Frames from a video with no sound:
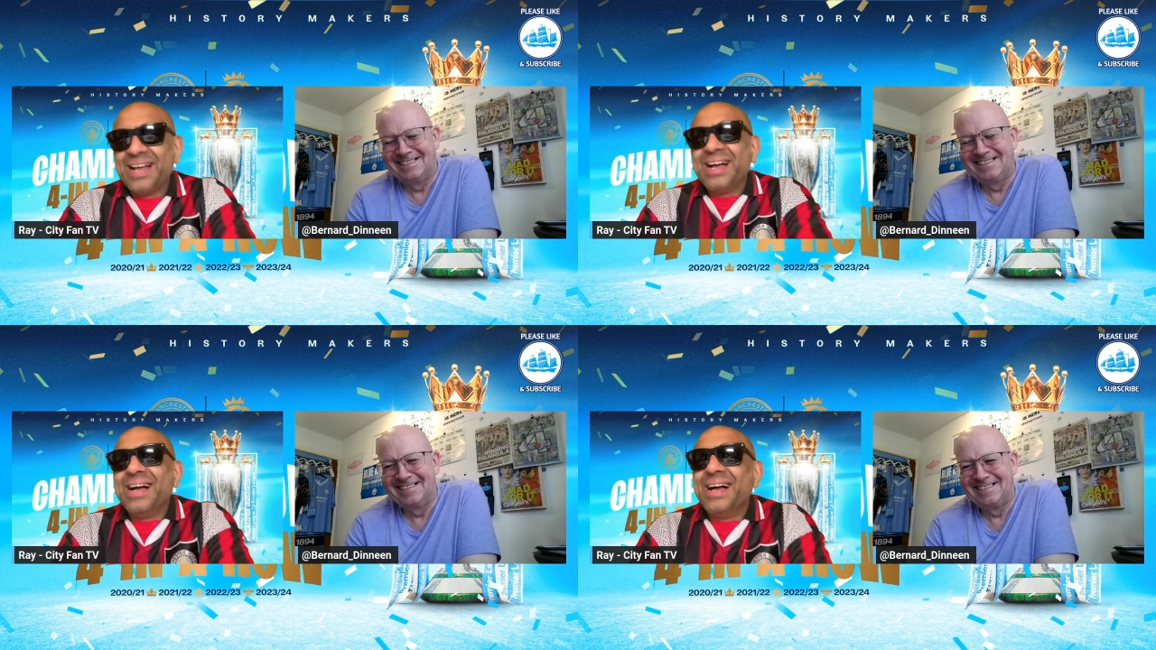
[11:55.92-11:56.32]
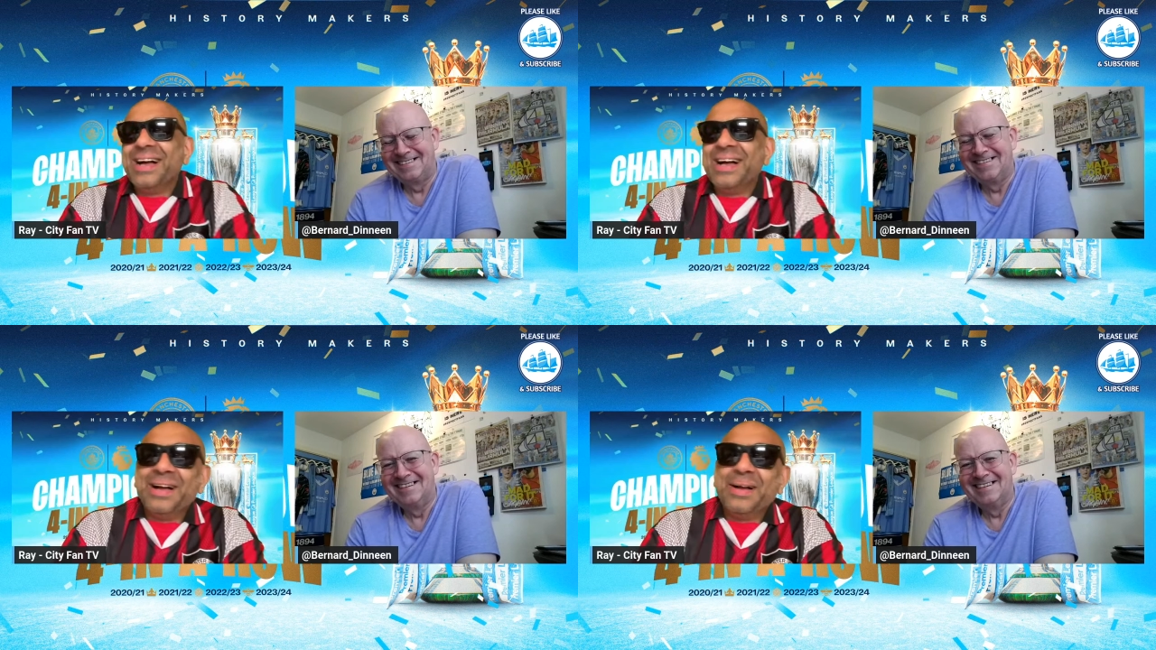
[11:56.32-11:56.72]

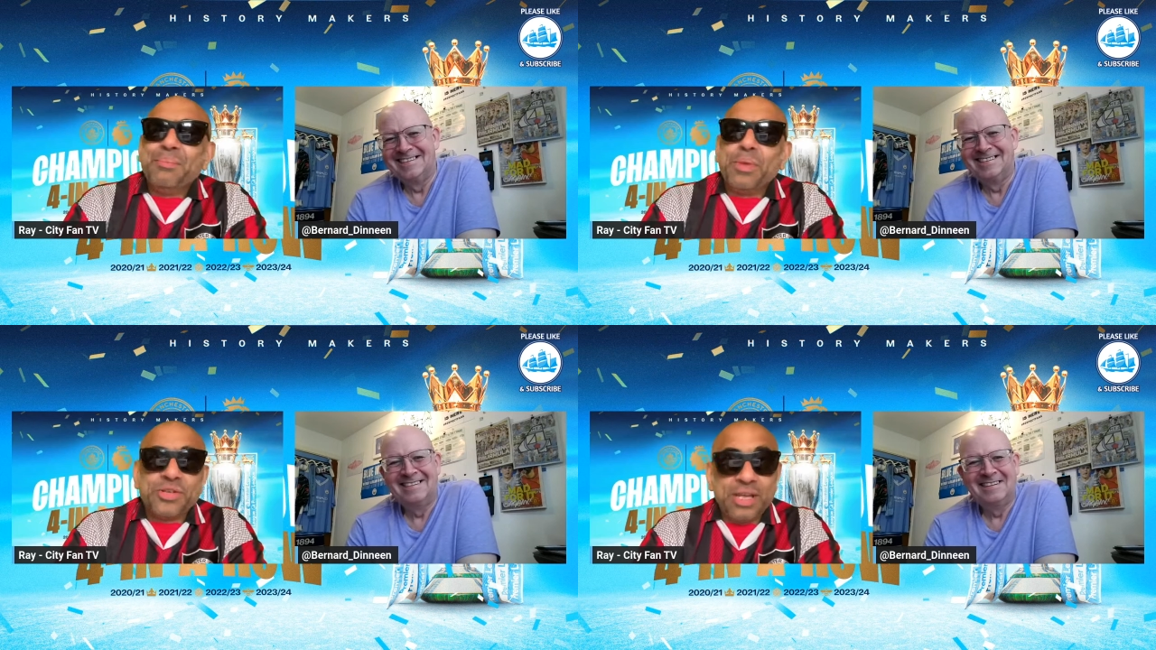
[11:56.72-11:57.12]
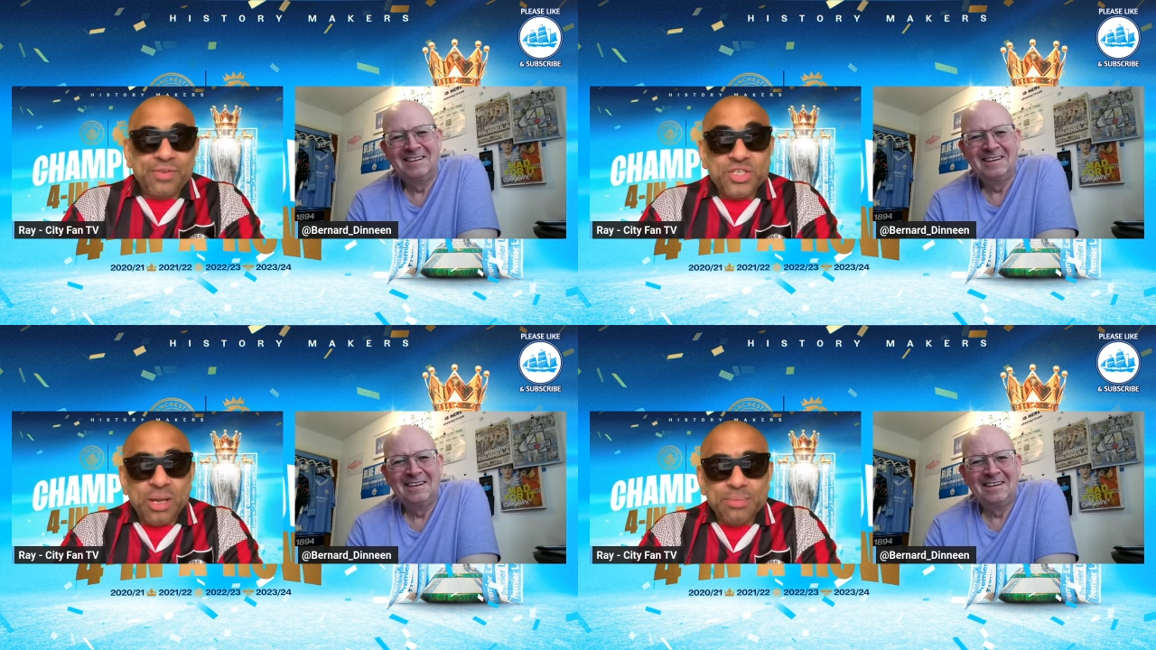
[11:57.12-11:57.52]
Speaker 1: David
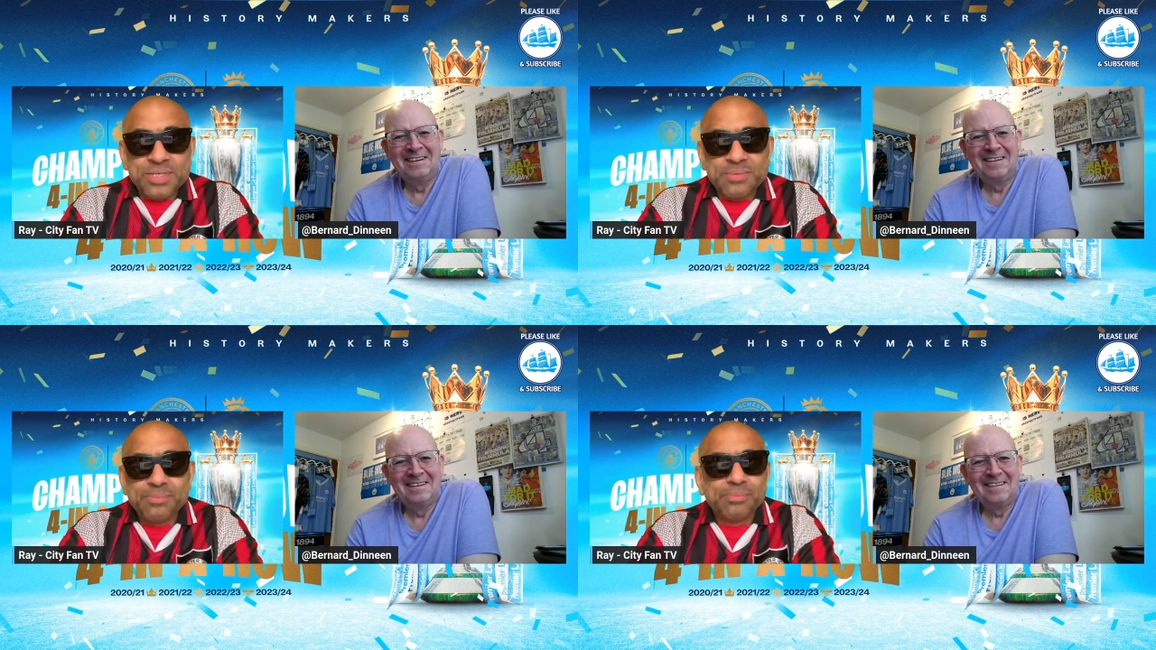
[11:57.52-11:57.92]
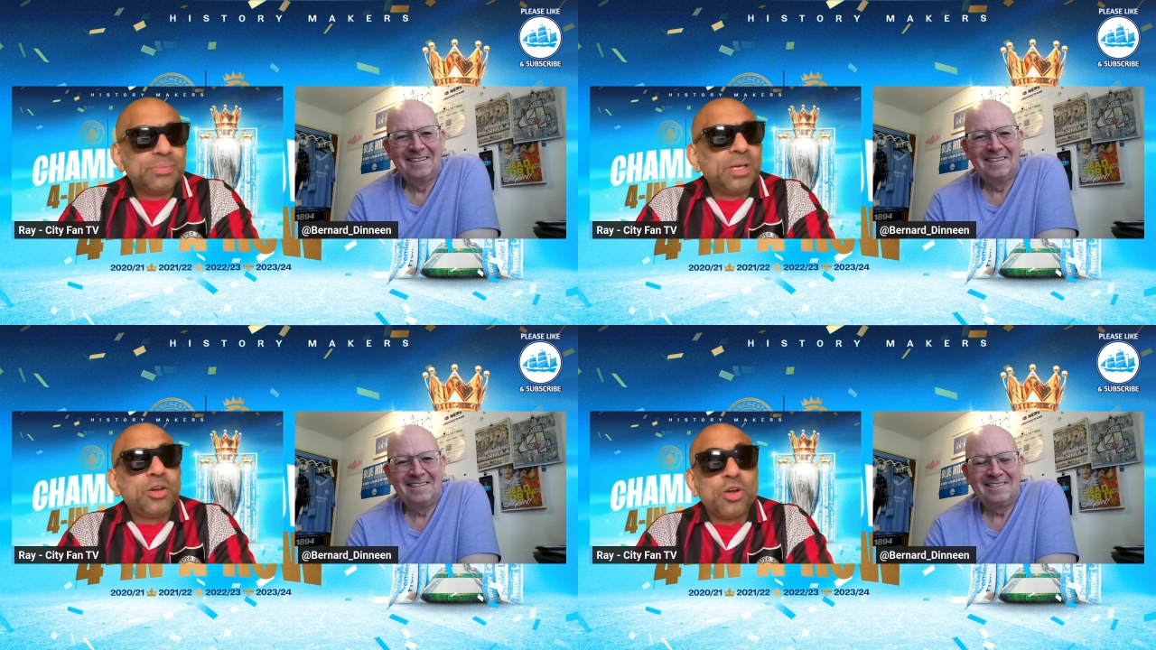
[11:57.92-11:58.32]
James. He
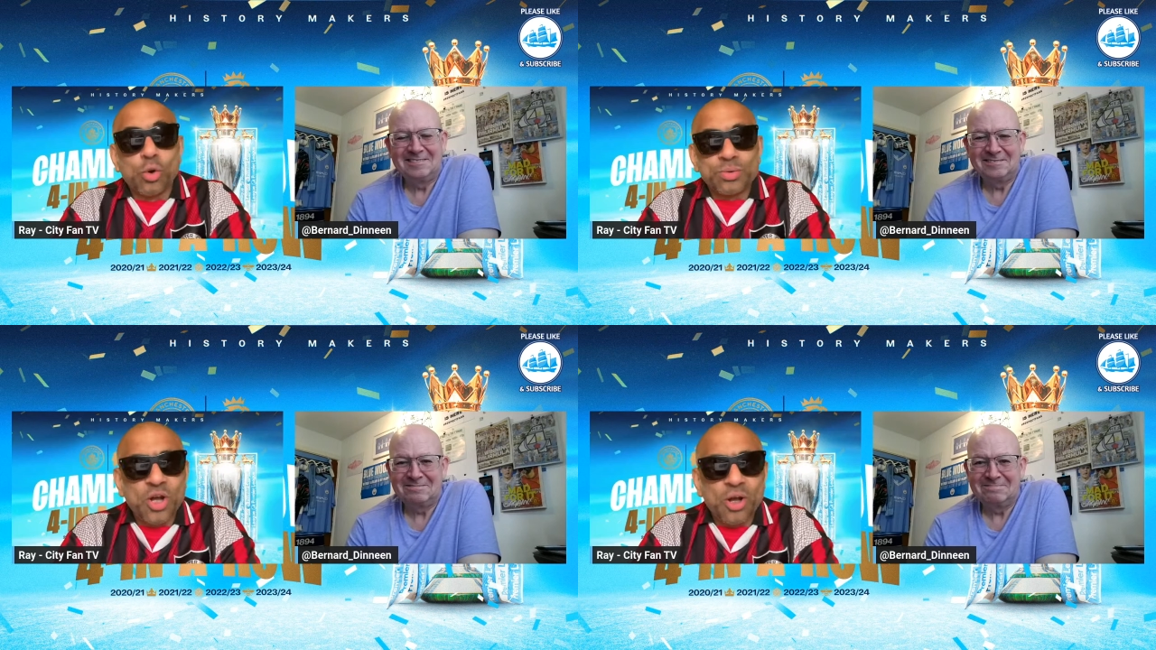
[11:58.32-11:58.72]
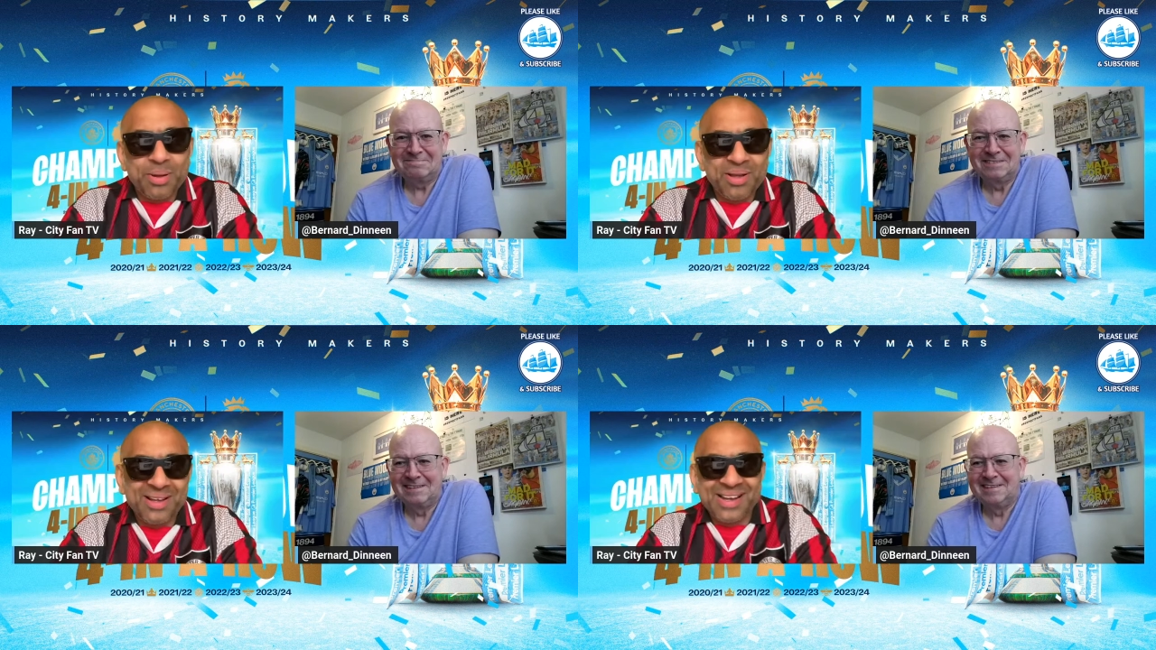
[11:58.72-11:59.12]
could go up top
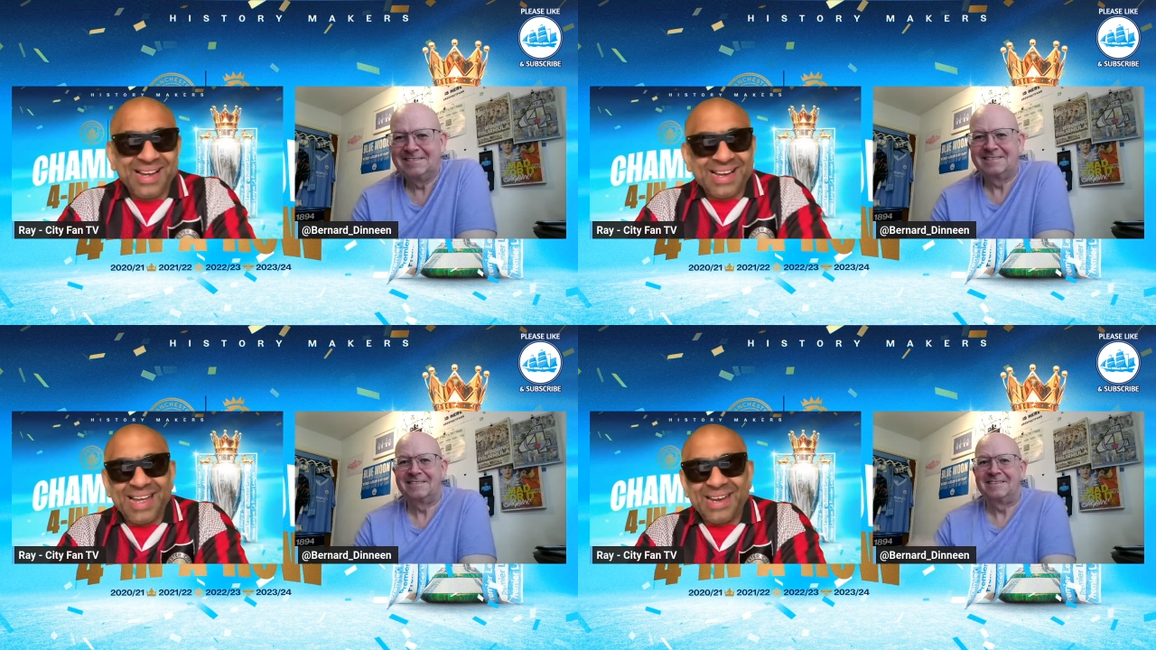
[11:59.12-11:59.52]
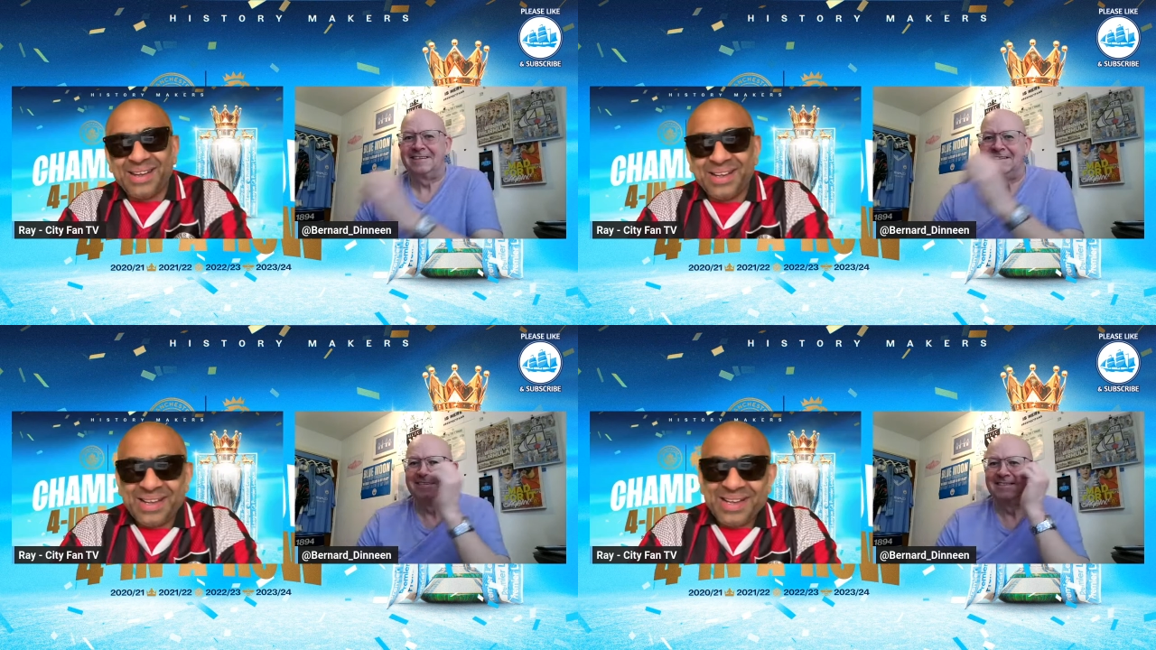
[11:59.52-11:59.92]
again.
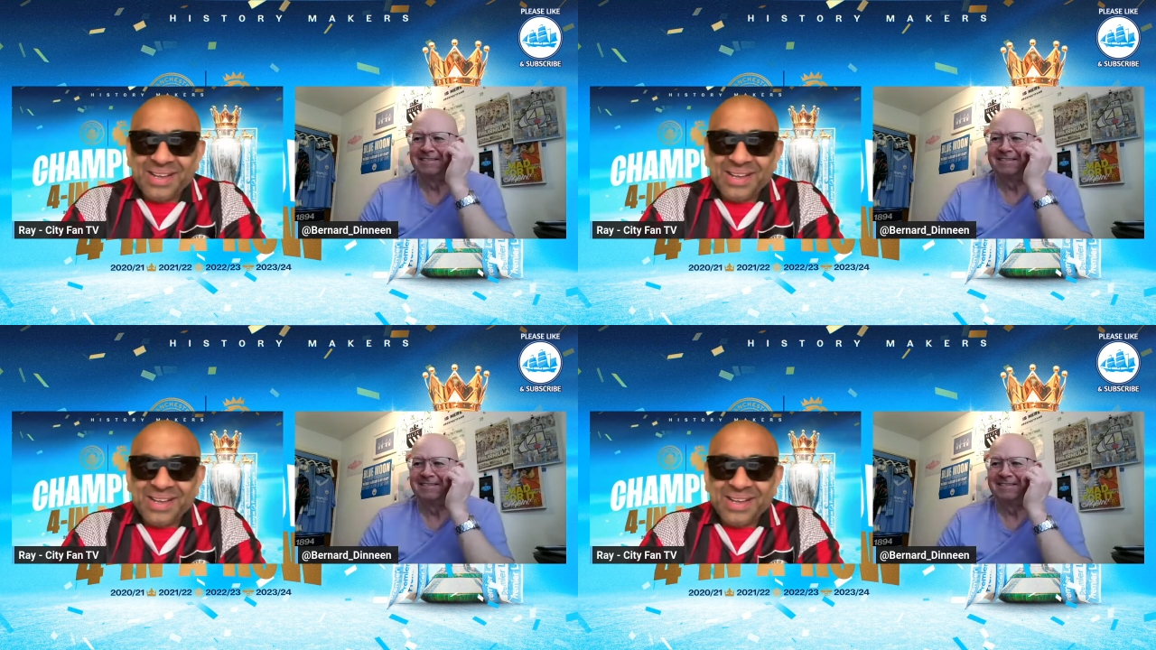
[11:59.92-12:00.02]
Yeah.